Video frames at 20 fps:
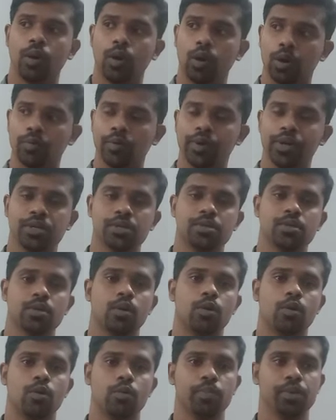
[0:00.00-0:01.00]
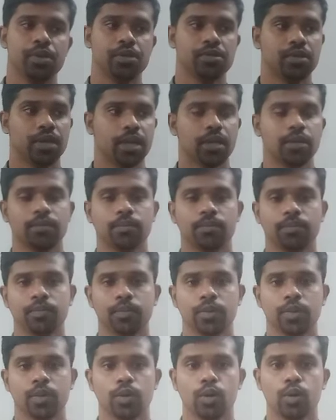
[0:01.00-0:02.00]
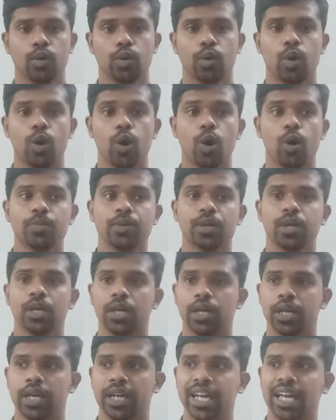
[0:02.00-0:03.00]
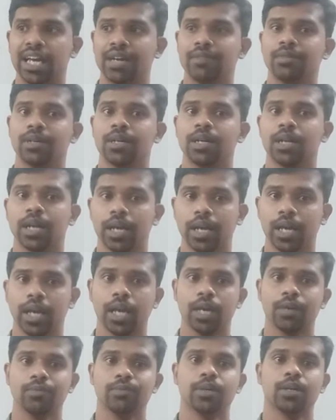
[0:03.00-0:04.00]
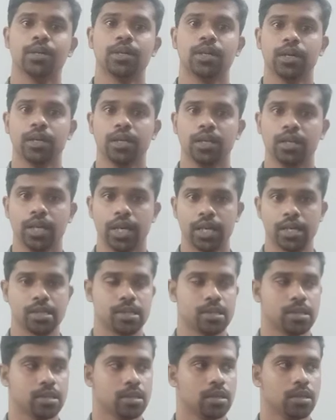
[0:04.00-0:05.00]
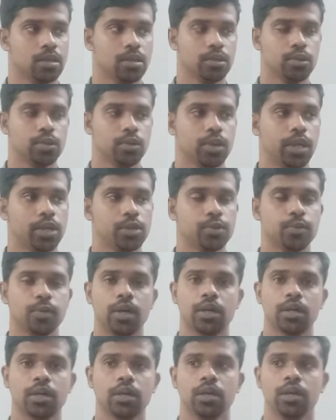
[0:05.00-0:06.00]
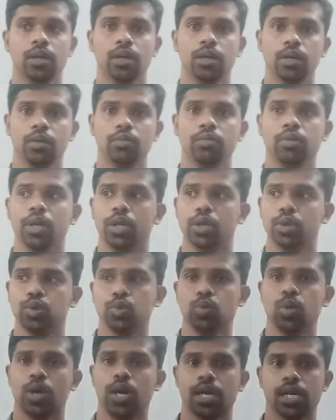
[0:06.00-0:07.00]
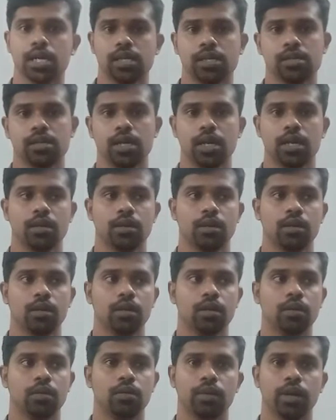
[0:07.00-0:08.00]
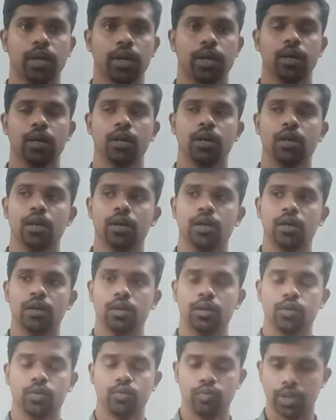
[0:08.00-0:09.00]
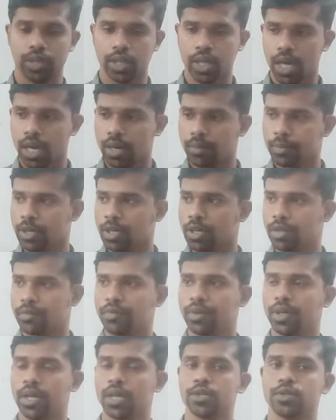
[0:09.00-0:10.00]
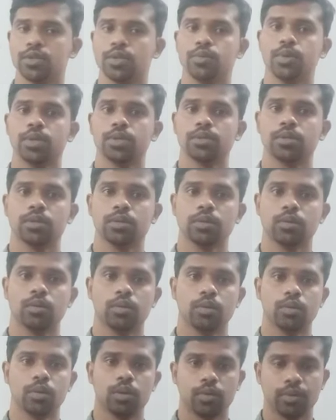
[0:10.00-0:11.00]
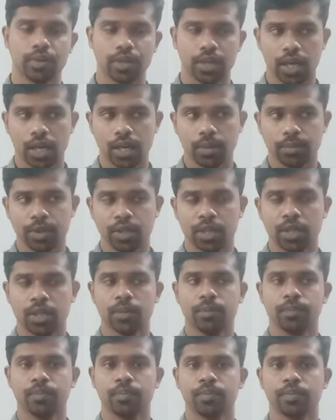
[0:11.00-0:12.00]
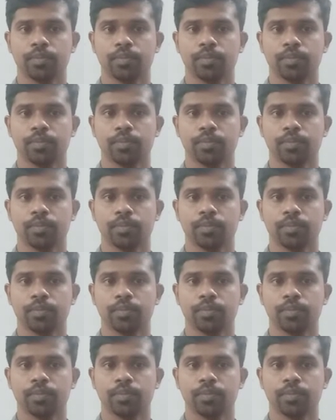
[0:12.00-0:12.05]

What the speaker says: always hope is there. Hope never ever ends. So that is what we need to understand. Okay, whether I am in a difficult situation or whether I am in a